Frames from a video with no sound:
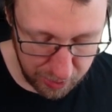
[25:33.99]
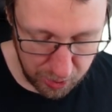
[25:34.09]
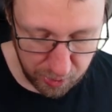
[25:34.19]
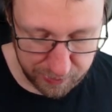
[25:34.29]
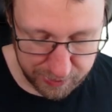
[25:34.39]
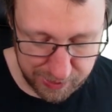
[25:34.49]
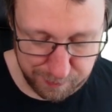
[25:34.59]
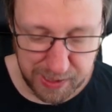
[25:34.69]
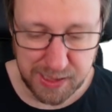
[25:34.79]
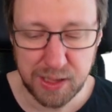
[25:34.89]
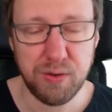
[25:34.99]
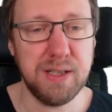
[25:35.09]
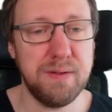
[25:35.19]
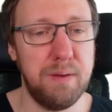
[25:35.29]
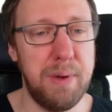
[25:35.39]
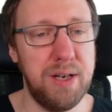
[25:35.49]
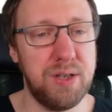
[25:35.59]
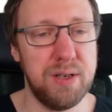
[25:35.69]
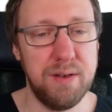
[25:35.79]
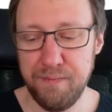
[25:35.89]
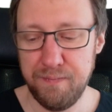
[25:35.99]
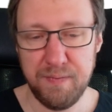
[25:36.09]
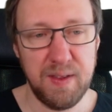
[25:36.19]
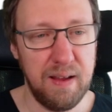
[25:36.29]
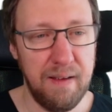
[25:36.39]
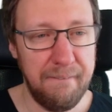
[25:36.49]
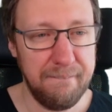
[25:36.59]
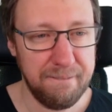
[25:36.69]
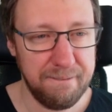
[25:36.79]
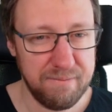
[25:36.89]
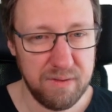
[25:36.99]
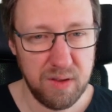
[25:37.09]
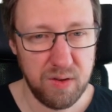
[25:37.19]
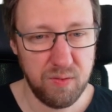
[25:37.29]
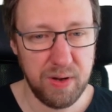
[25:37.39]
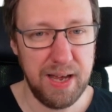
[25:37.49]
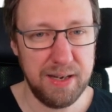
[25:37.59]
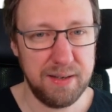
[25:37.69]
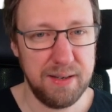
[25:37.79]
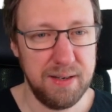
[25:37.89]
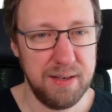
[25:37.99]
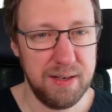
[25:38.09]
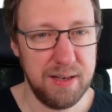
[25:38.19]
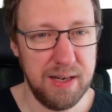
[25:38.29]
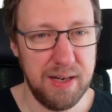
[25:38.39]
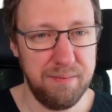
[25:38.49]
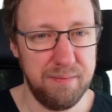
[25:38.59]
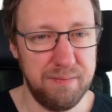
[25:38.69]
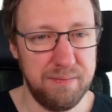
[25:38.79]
over this basic transformation to get, there